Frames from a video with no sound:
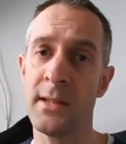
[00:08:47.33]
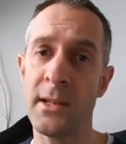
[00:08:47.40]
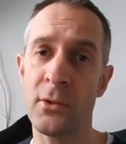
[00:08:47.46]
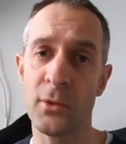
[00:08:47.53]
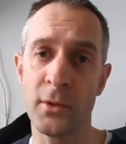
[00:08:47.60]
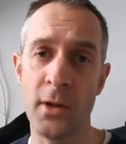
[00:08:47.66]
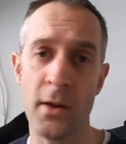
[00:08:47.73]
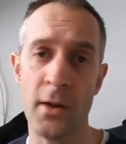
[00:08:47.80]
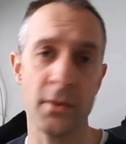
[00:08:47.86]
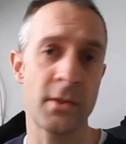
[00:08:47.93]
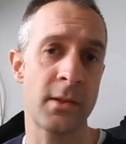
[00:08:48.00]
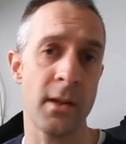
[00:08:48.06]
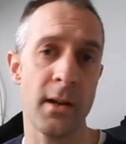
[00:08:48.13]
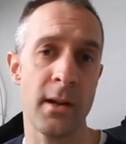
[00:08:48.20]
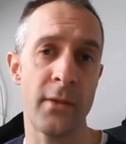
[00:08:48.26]
need to
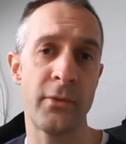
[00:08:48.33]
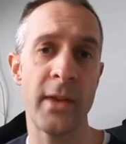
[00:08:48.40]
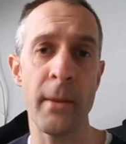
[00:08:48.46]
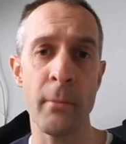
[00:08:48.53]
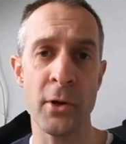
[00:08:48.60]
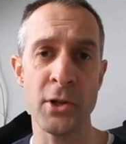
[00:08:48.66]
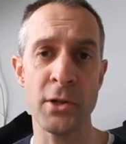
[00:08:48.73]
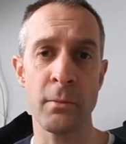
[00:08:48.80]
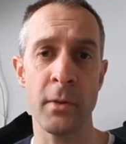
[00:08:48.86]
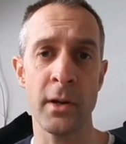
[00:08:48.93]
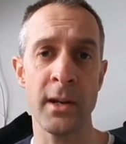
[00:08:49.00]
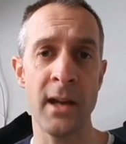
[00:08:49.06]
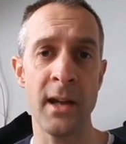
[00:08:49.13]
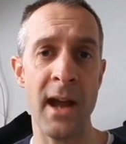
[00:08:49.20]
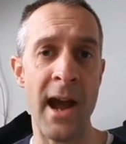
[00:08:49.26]
cost that much money.